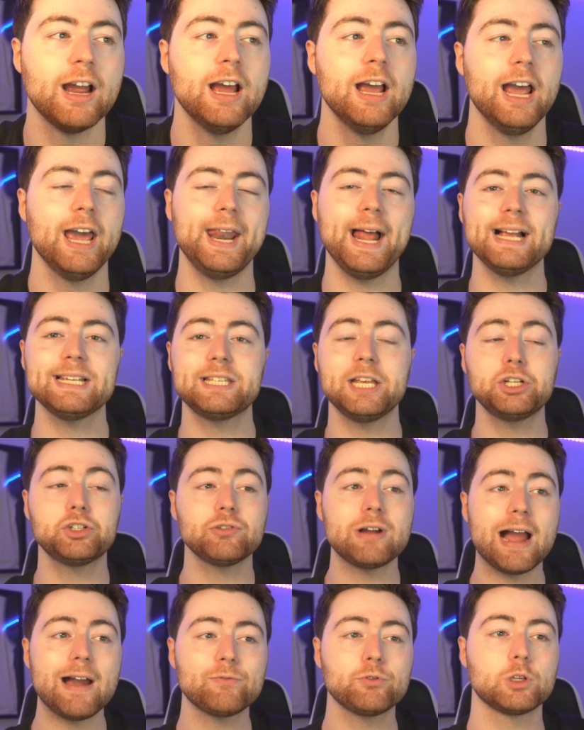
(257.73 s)
And as the
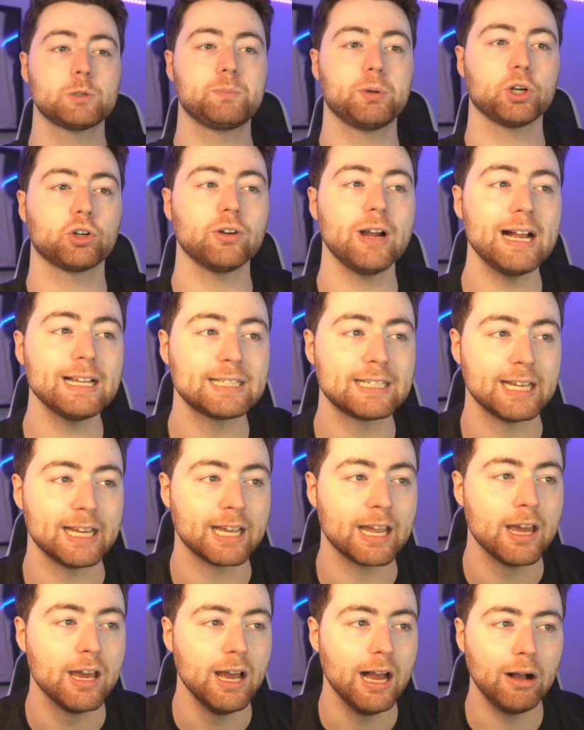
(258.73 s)
draft was
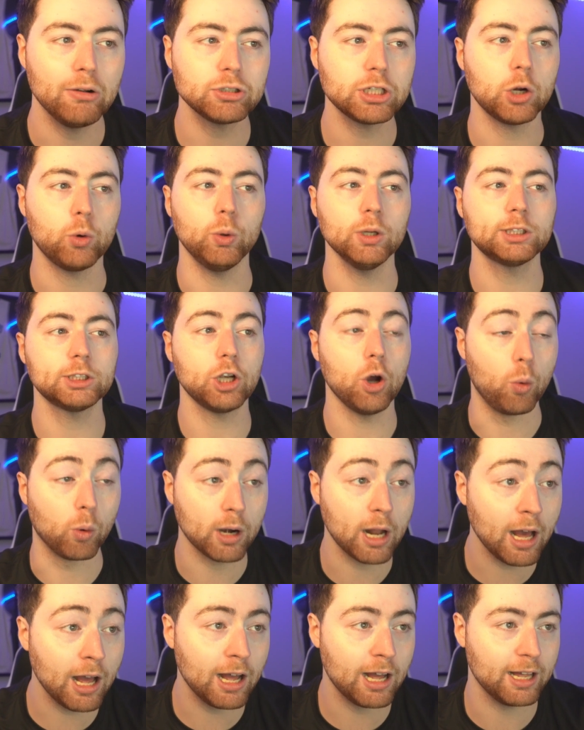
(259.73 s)
progressing, I was like, what's going
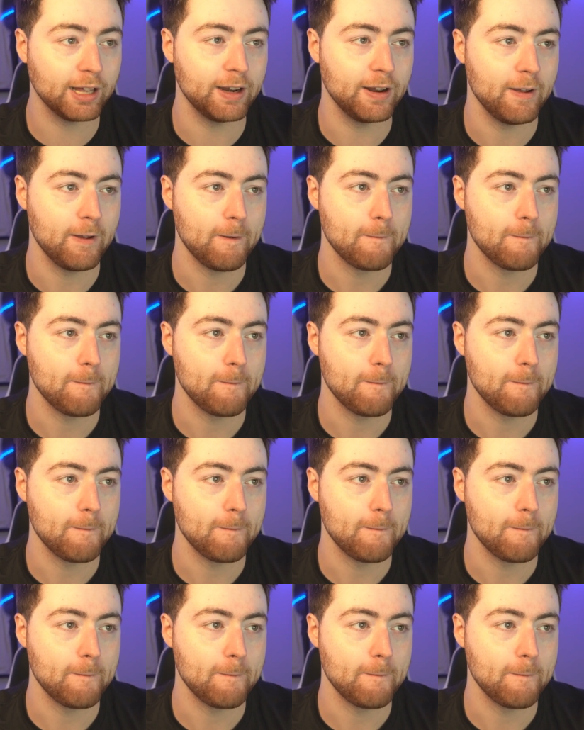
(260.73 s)
on?